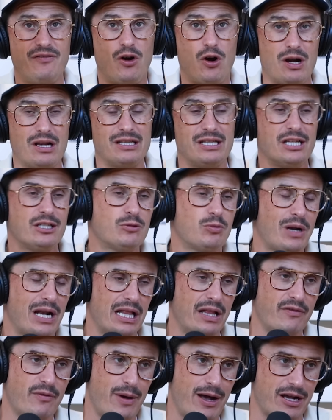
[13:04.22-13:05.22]
of our this is what
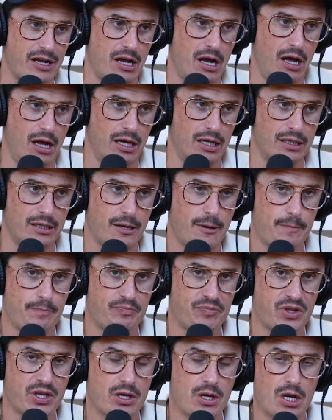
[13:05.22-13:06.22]
I love about God.
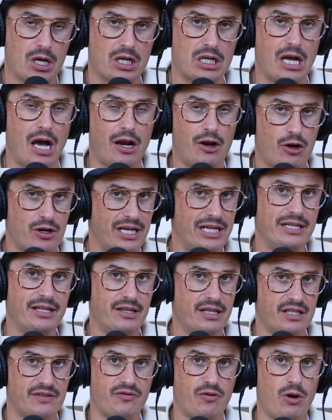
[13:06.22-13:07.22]
God already
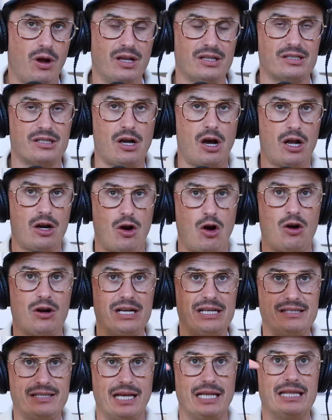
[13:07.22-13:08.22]
did this for us. God
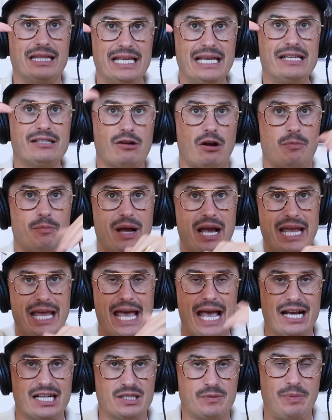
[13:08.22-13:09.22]
already said, These are my
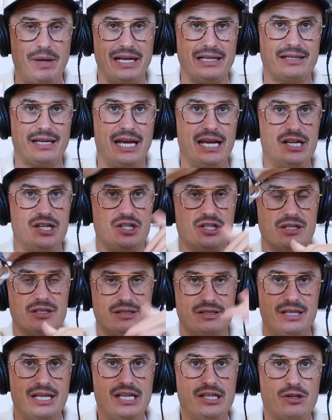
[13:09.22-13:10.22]

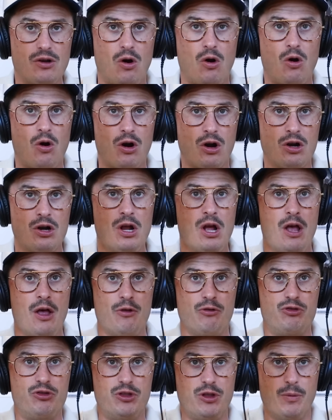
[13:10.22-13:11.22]
expectations. These are
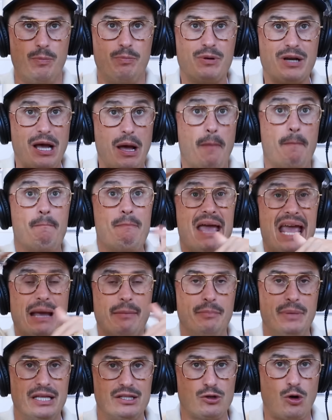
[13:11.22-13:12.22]
the
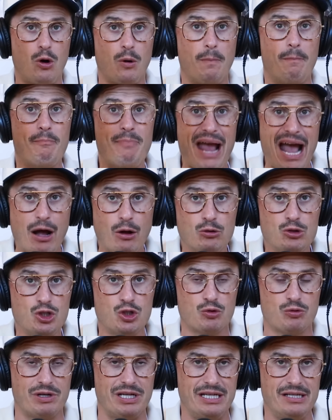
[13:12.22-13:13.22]
commandments or
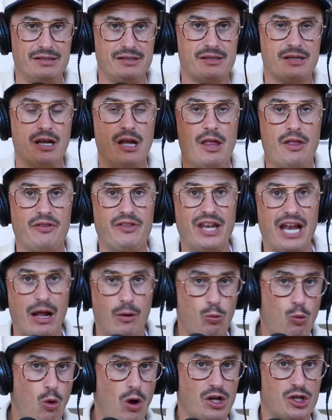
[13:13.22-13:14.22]
boundaries that
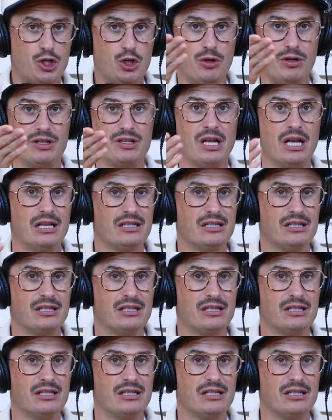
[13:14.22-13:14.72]
I want you to.